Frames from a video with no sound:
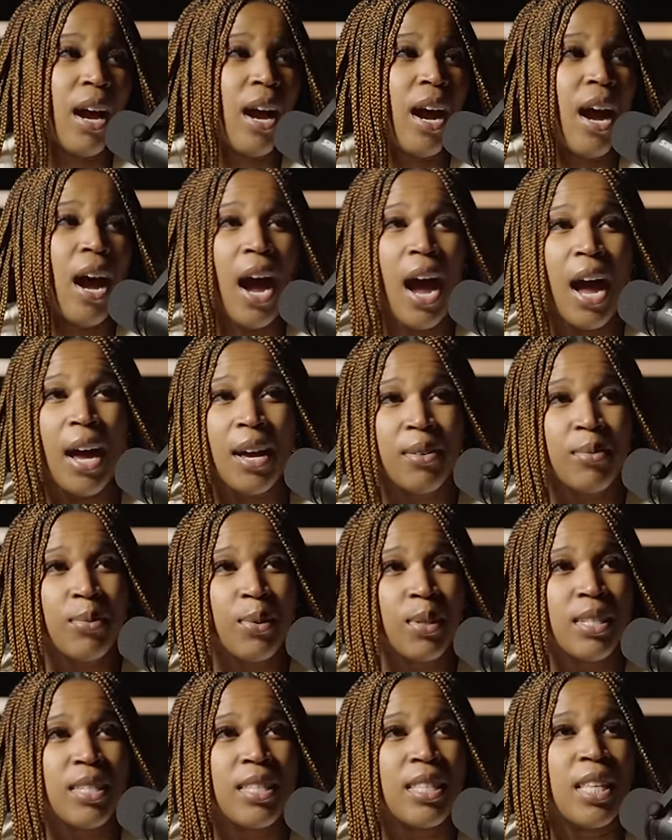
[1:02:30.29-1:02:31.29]
i
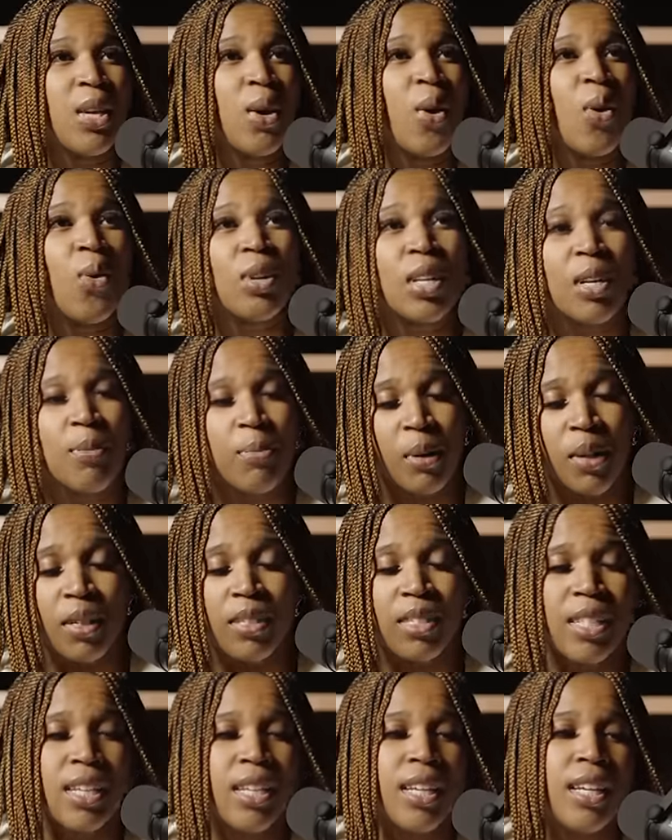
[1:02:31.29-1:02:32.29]
was the only
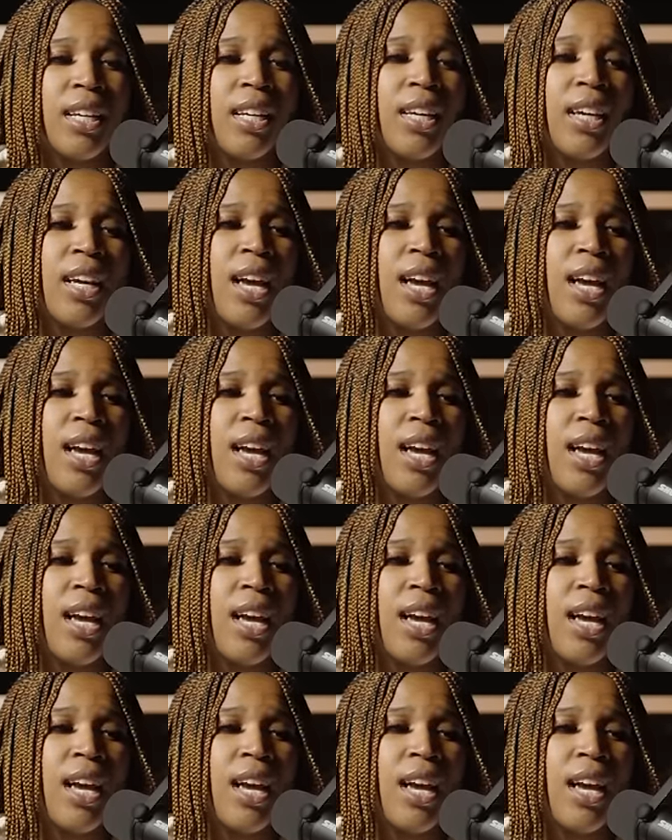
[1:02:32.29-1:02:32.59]
person